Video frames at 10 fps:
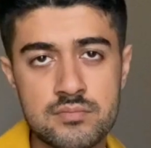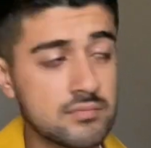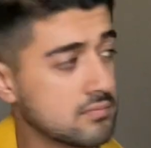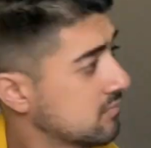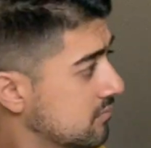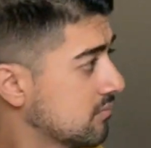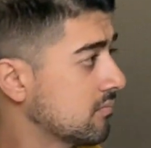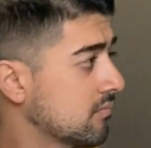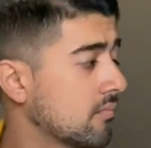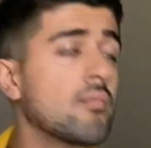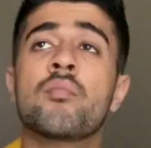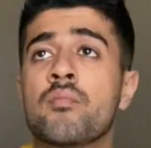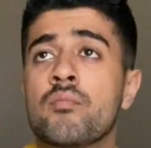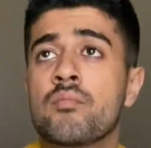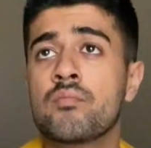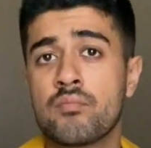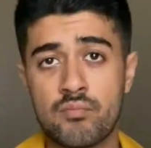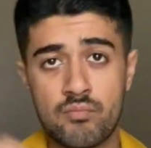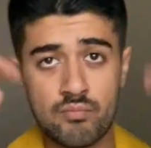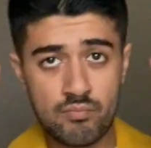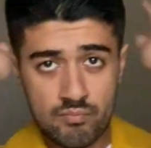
Hrithik Roshan, the wannabe NRI.